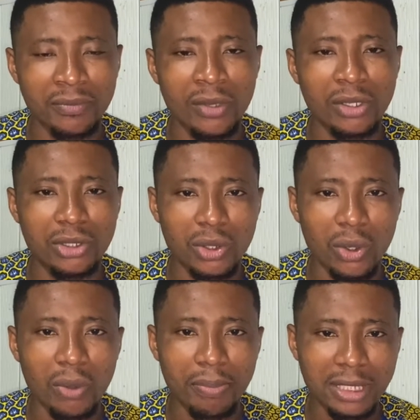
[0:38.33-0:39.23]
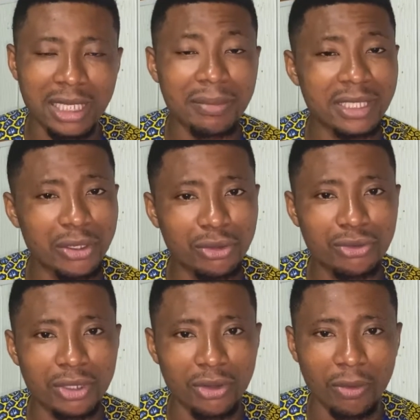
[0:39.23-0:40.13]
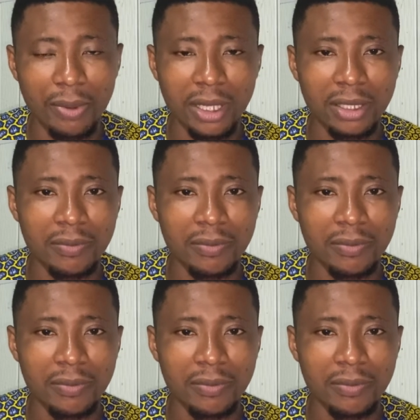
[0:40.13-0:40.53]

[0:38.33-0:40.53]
So please let me take you through the topic.